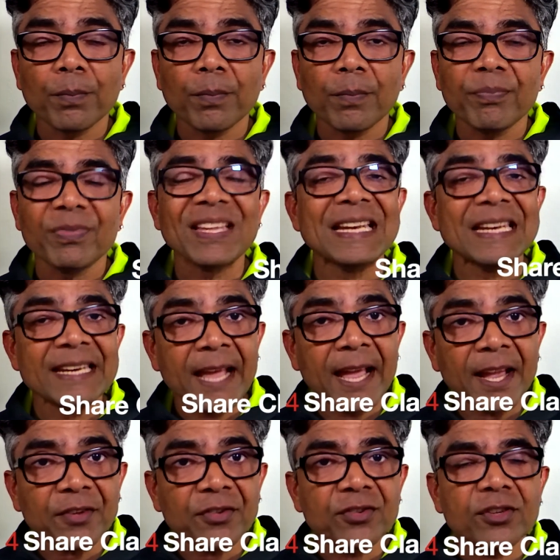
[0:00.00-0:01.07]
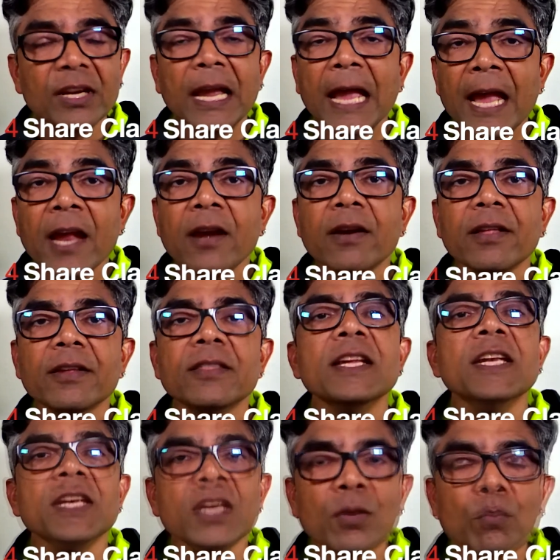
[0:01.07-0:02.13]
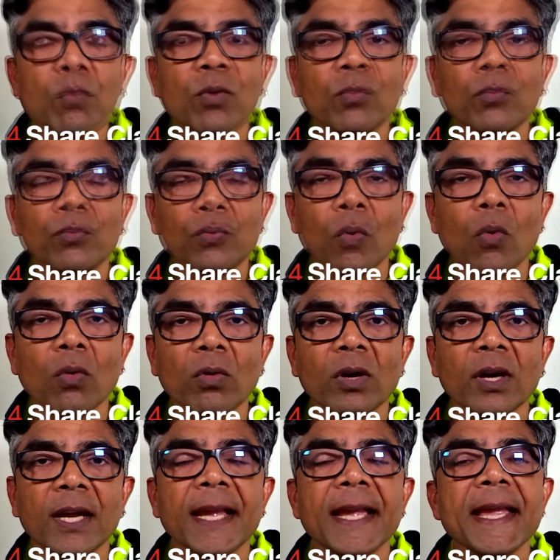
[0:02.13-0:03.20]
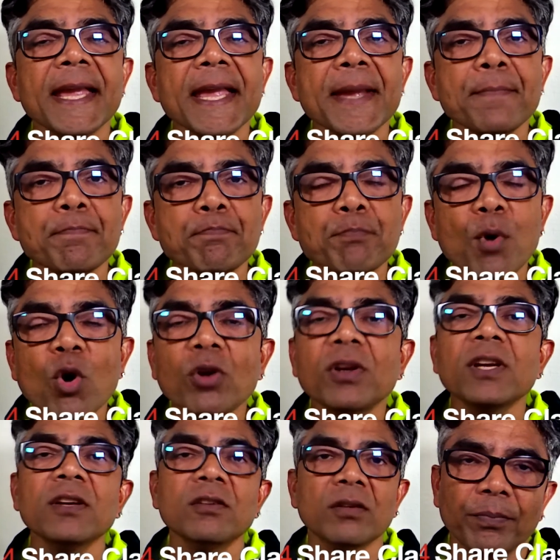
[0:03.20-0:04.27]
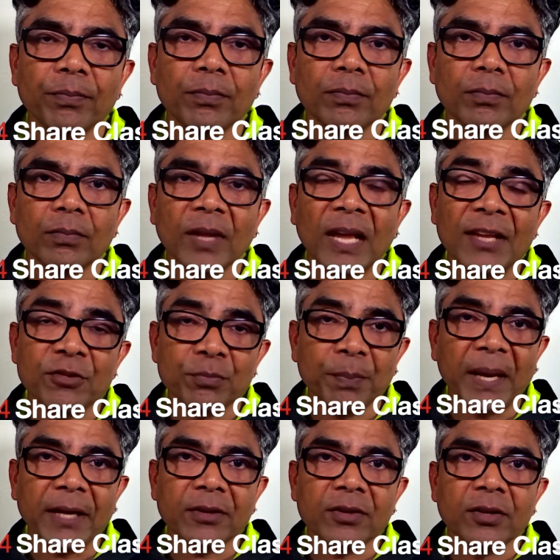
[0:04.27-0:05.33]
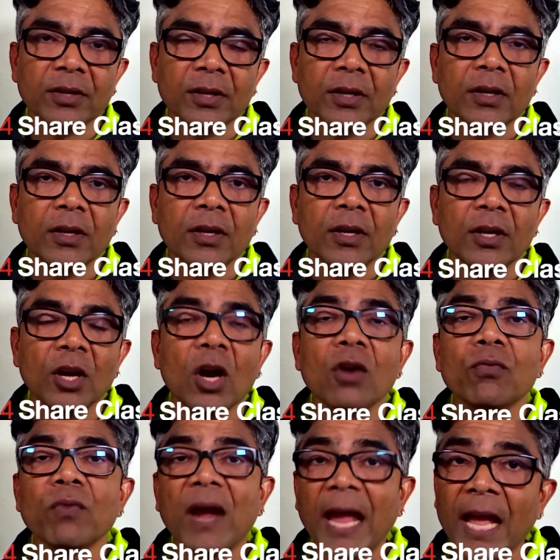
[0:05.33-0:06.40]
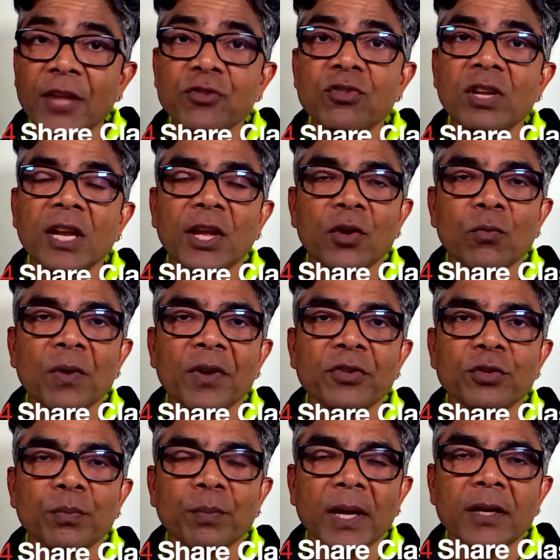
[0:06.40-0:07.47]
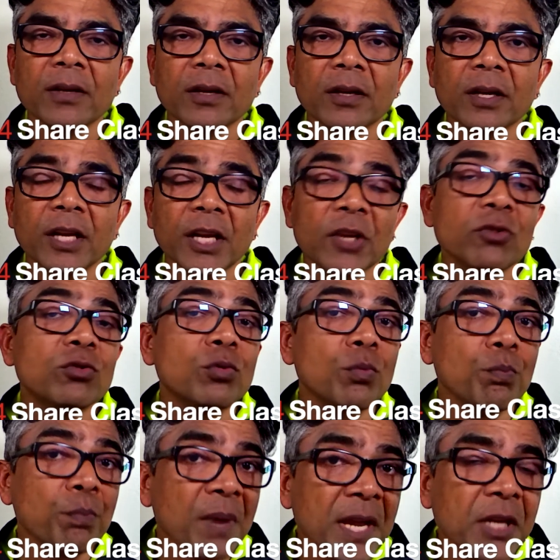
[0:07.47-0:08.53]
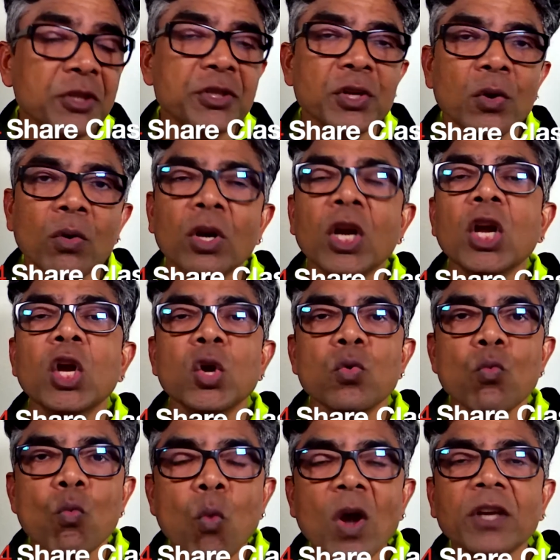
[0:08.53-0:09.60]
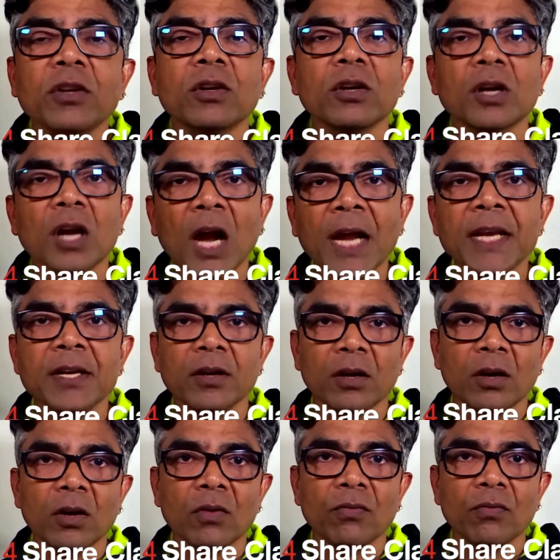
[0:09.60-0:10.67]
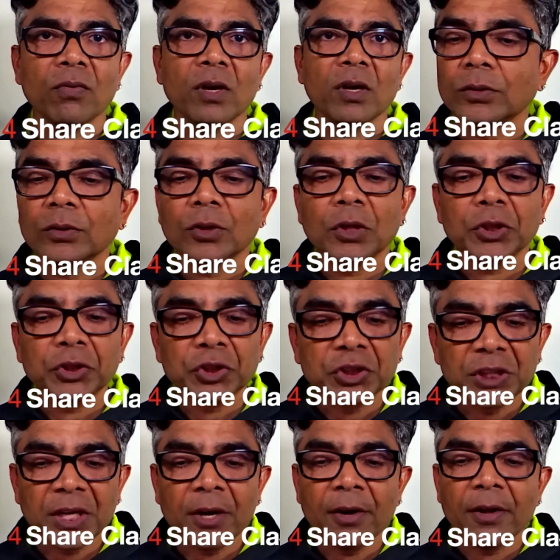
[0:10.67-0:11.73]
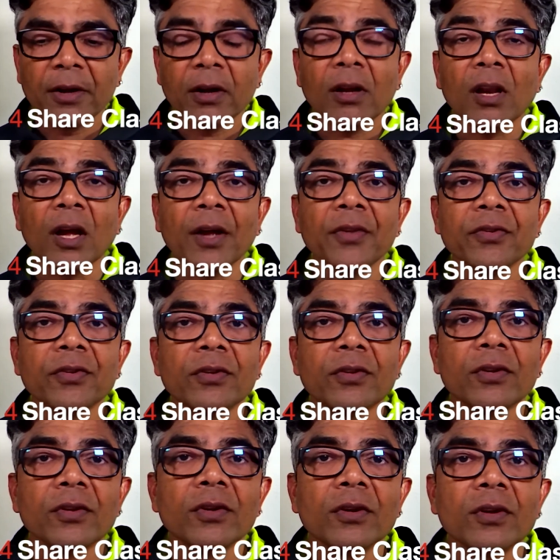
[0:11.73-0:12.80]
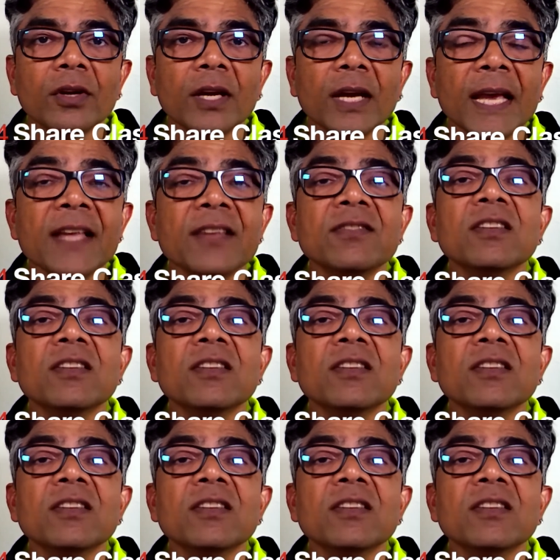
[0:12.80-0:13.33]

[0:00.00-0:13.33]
the next and the number 4 important aspect of angel investment is to make sure what kind of shared class is